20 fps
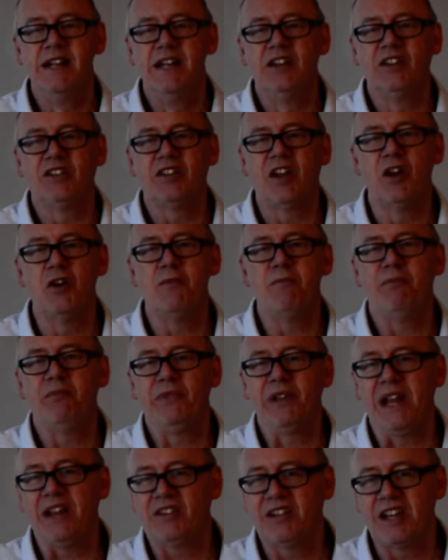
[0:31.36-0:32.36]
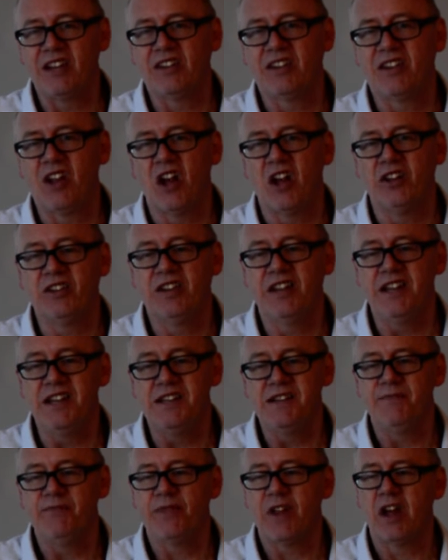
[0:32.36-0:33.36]
So let's get
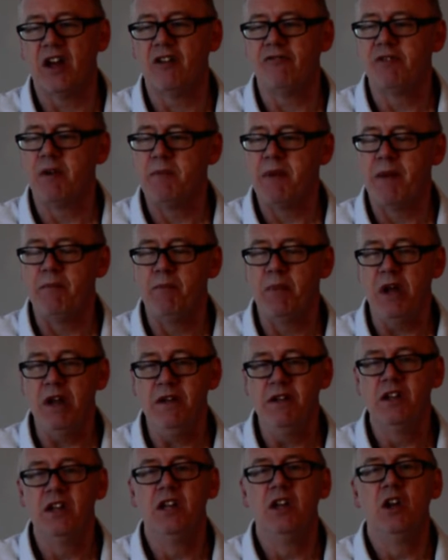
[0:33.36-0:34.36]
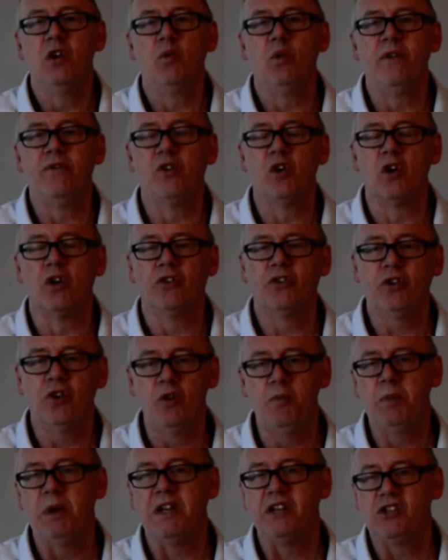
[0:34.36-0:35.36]
started. Remember, we've got
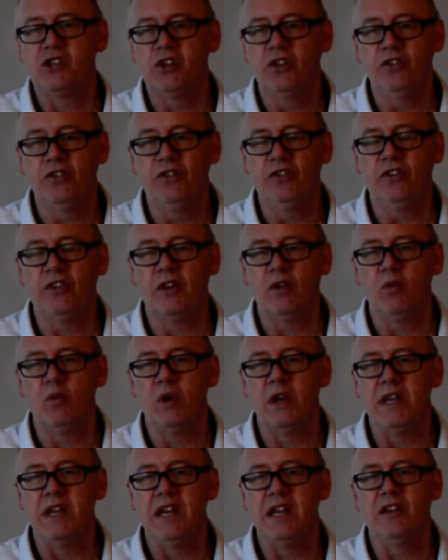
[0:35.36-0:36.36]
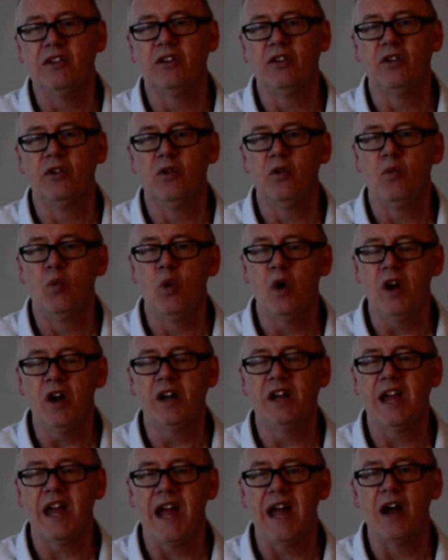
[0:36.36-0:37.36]
two pictures that we need to
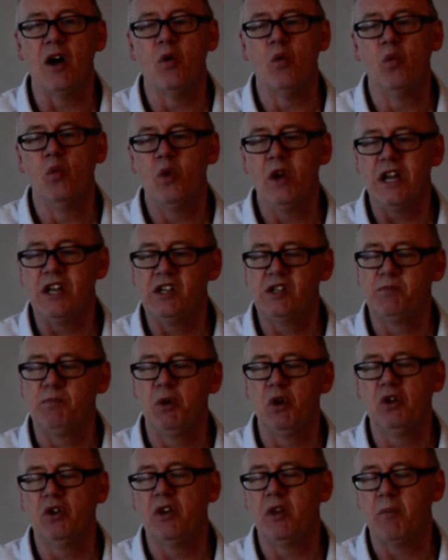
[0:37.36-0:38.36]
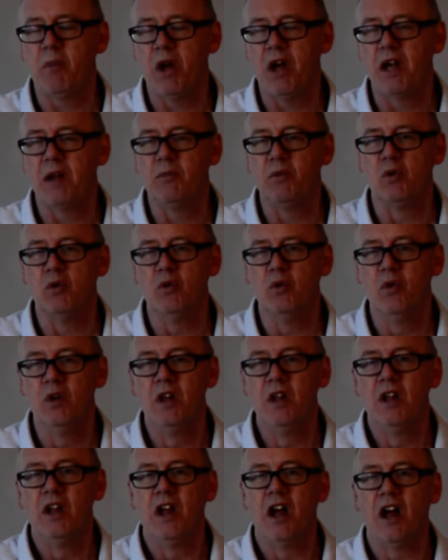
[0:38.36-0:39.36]
work out which book of the Bible
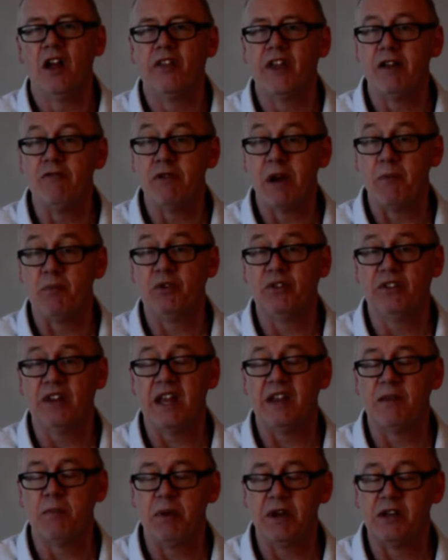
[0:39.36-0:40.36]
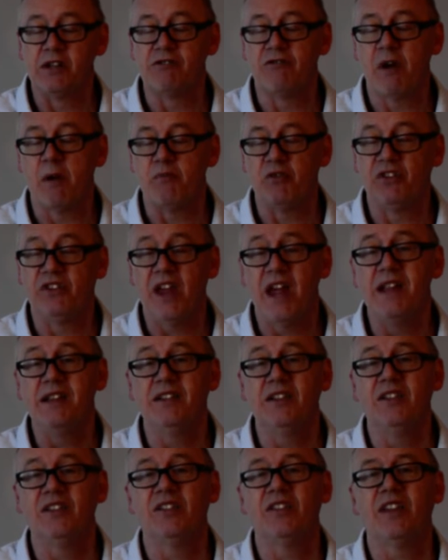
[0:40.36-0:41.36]
the picture
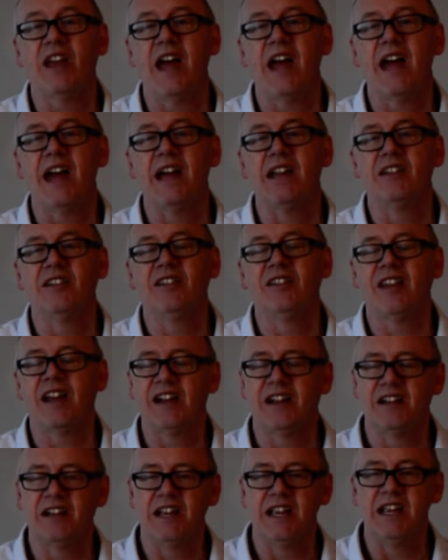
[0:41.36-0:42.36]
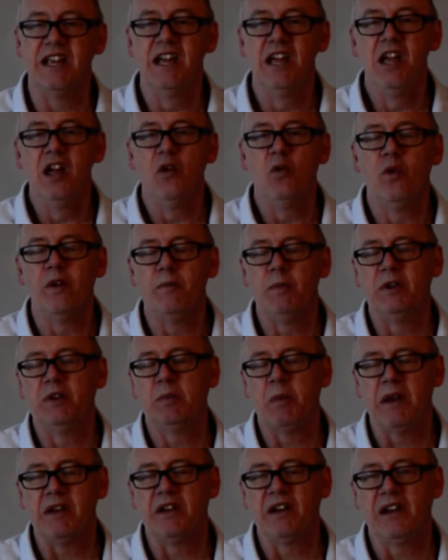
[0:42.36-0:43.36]
represents. And secondly, we've been
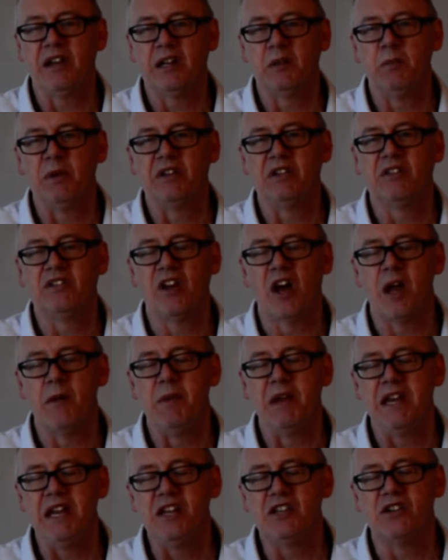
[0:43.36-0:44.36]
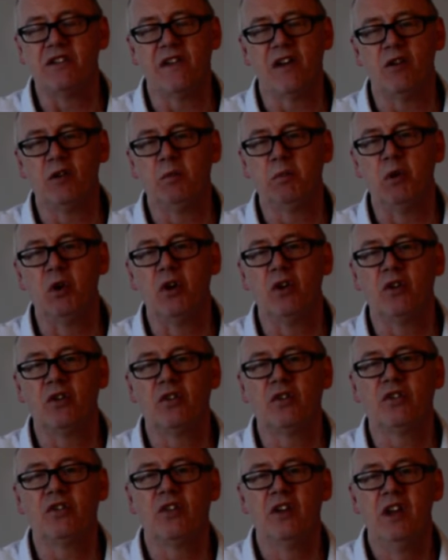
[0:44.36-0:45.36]
spending a little bit of time in each of those
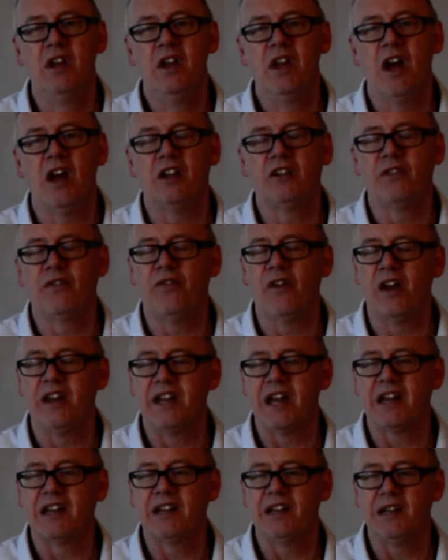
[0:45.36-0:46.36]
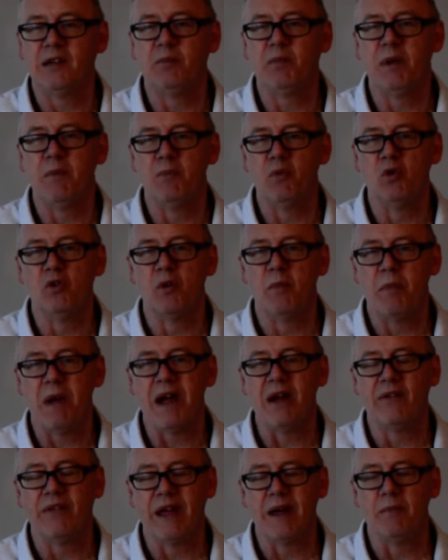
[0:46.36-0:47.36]
books to find out a little bit more
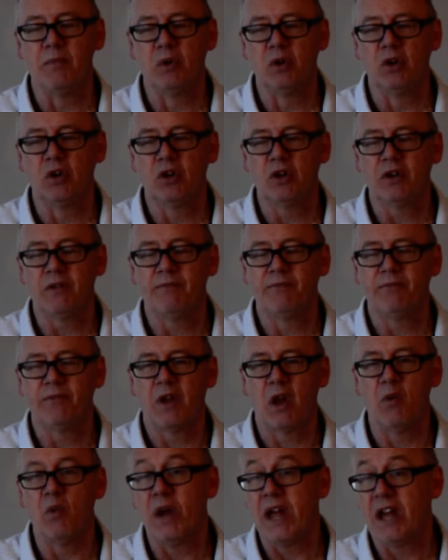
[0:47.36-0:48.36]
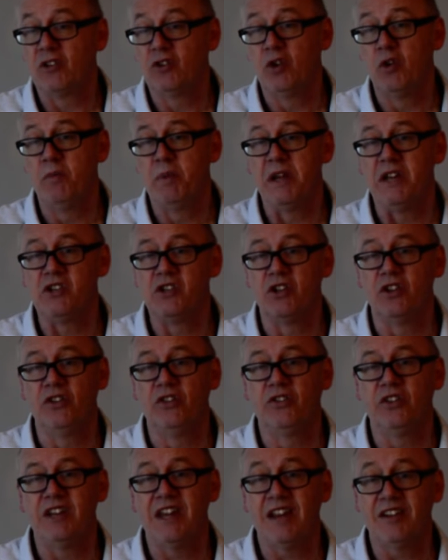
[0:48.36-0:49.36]
about that book. We had two
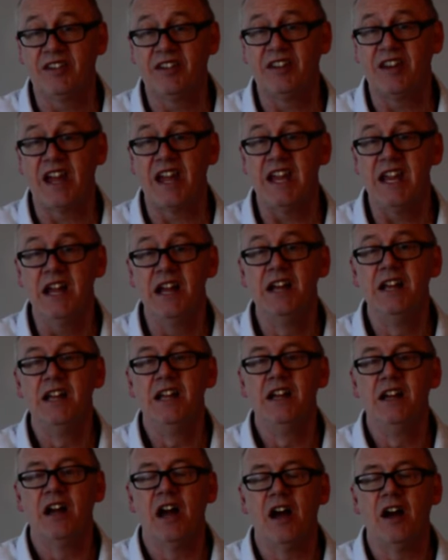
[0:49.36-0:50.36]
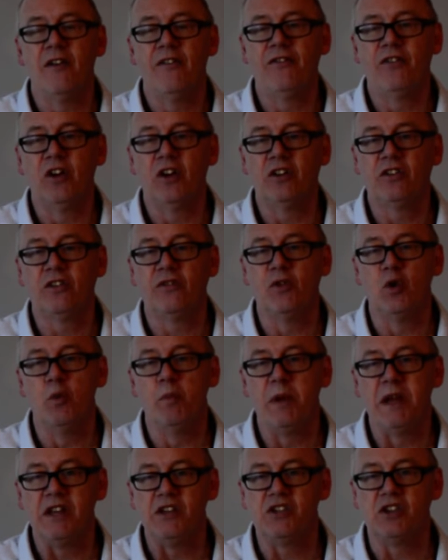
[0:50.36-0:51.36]
pictures yesterday. First of
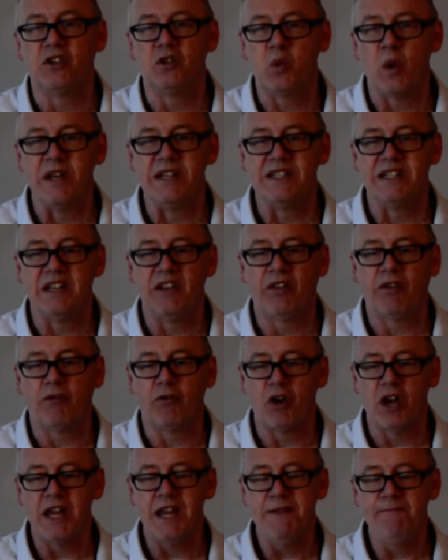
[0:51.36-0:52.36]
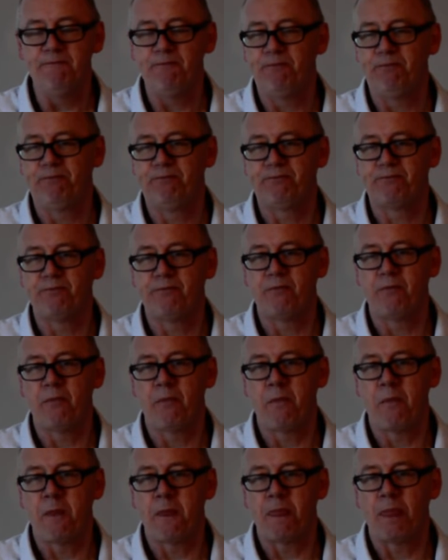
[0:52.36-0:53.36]
all, picture 23.
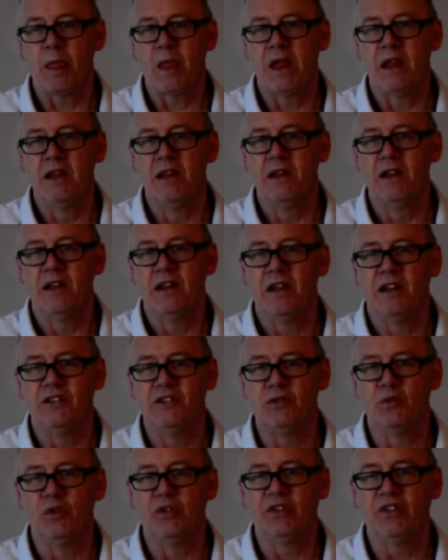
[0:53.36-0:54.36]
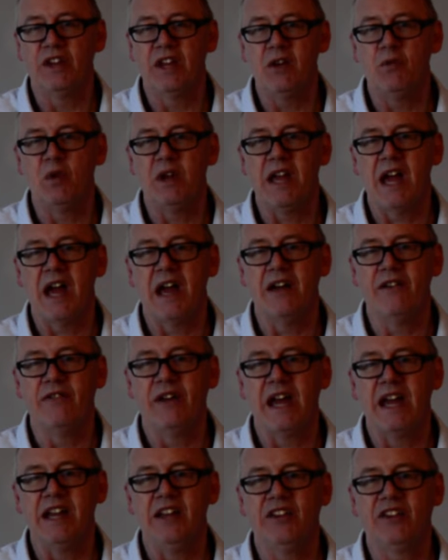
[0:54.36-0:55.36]
As you will see, we
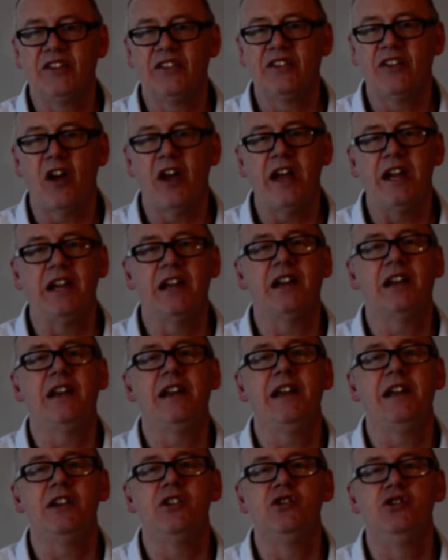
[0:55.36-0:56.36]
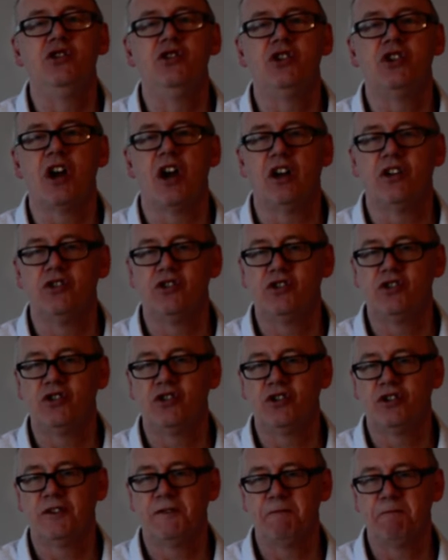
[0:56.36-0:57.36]
have a cycling
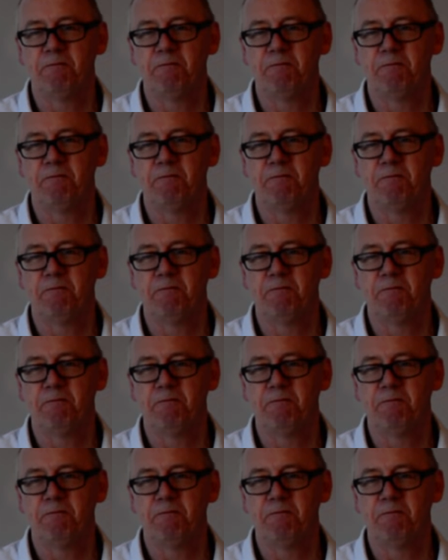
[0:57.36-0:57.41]
judge.